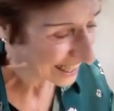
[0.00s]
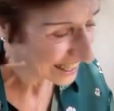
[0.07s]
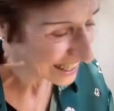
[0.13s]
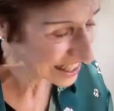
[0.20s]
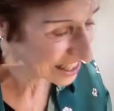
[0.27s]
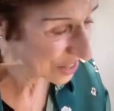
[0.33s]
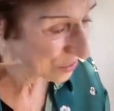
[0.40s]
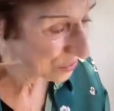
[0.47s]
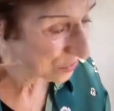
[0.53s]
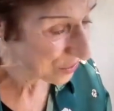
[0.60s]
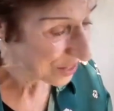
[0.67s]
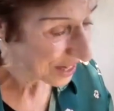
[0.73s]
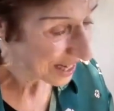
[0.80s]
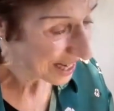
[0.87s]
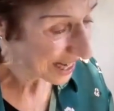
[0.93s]
So
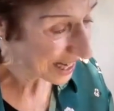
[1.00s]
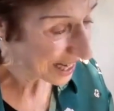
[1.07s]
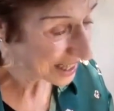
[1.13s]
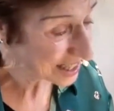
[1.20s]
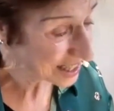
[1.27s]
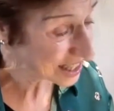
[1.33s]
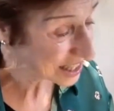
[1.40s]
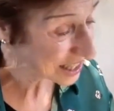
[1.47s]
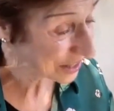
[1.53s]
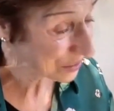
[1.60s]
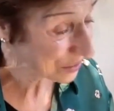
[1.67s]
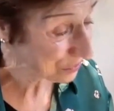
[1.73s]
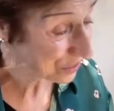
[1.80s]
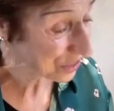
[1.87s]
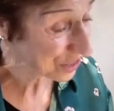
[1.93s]
I'll
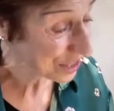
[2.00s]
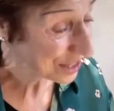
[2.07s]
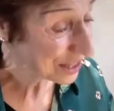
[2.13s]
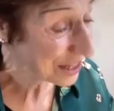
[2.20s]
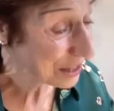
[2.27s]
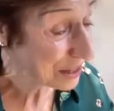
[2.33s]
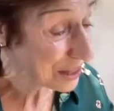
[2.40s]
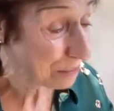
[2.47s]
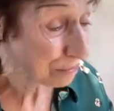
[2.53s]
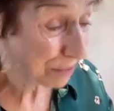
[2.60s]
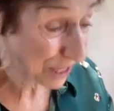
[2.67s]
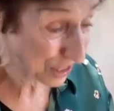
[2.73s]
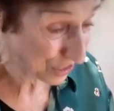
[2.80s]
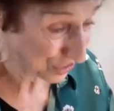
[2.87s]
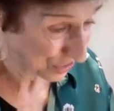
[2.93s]
stick with the
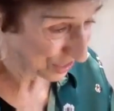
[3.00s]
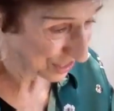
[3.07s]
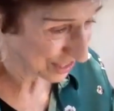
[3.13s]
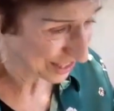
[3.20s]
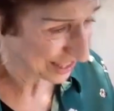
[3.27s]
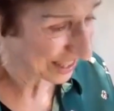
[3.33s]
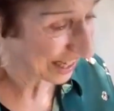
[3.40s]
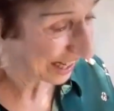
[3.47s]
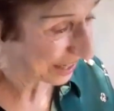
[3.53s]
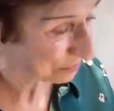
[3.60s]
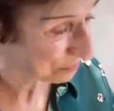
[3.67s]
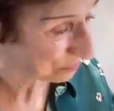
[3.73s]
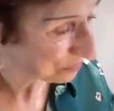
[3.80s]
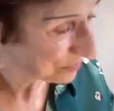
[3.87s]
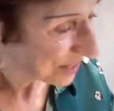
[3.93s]
patience
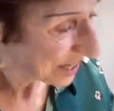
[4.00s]
name.